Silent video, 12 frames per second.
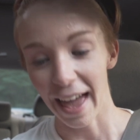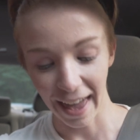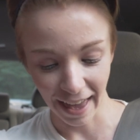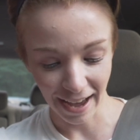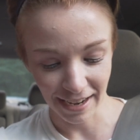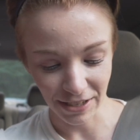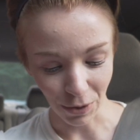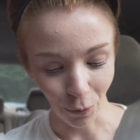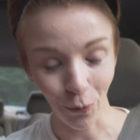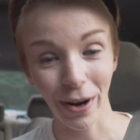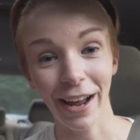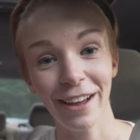And
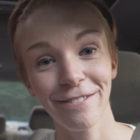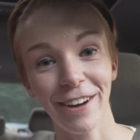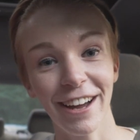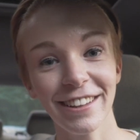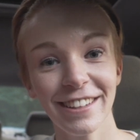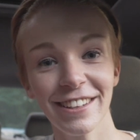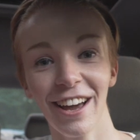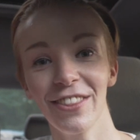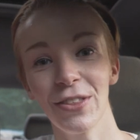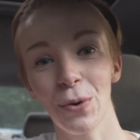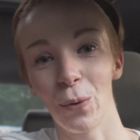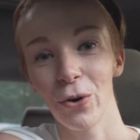when I finally
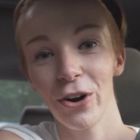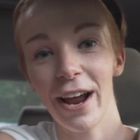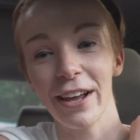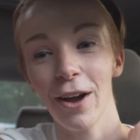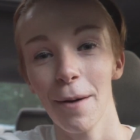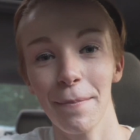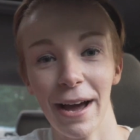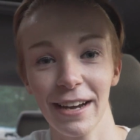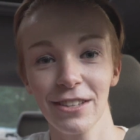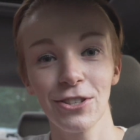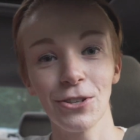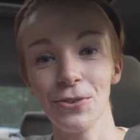got the order and got
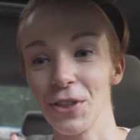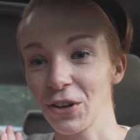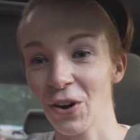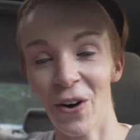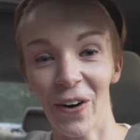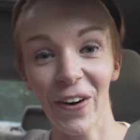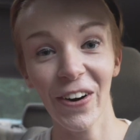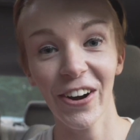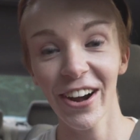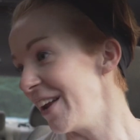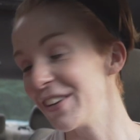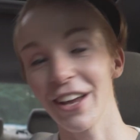back to the
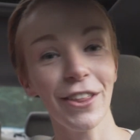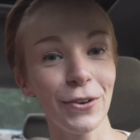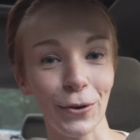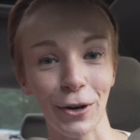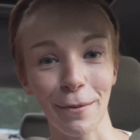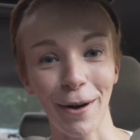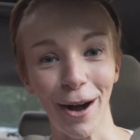car, another order